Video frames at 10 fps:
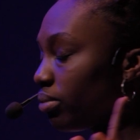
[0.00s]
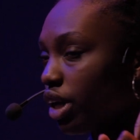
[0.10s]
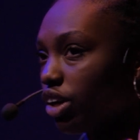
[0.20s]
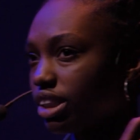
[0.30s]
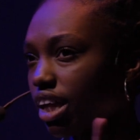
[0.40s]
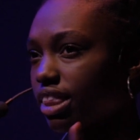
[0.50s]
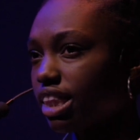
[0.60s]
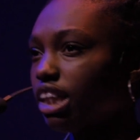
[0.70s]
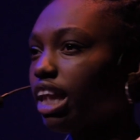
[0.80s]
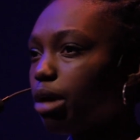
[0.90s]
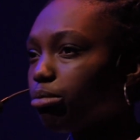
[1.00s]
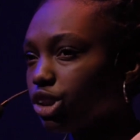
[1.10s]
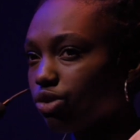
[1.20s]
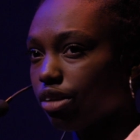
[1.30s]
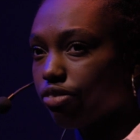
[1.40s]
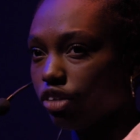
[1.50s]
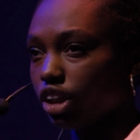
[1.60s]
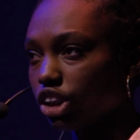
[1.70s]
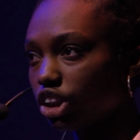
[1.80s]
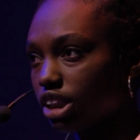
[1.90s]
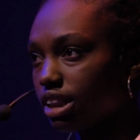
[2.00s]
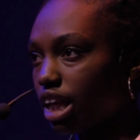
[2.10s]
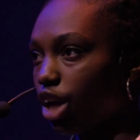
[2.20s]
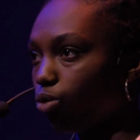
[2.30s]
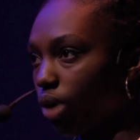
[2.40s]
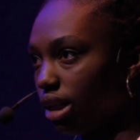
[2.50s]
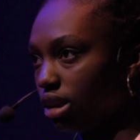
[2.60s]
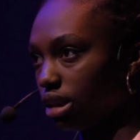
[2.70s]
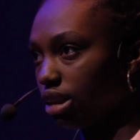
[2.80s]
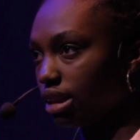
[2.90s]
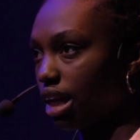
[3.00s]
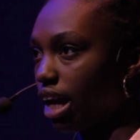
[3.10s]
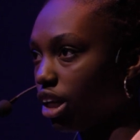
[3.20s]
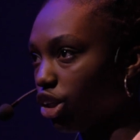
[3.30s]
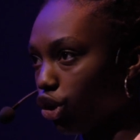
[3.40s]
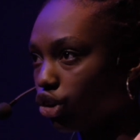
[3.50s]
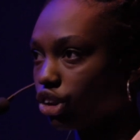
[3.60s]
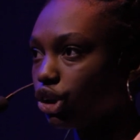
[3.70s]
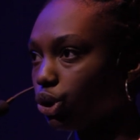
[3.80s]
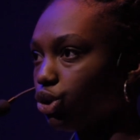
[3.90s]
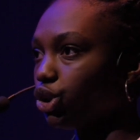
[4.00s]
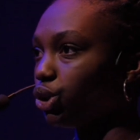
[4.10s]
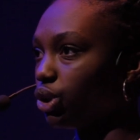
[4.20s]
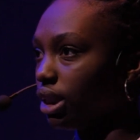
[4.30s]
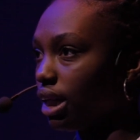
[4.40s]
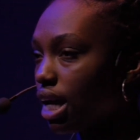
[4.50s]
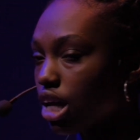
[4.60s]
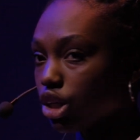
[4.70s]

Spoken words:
there's a thin line between foolishness and wiseness, and you should choose truly.